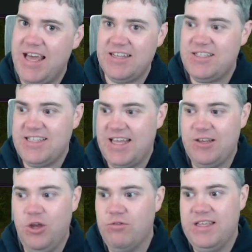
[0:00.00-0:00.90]
And just like,
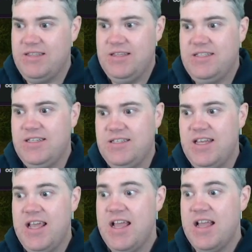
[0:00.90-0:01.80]
no, that this is
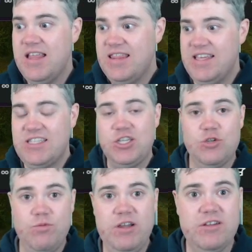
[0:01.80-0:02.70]

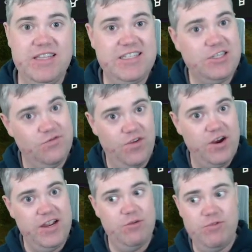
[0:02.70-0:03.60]
real. This is
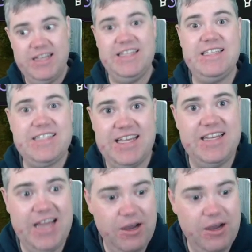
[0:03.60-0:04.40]
very realistic now.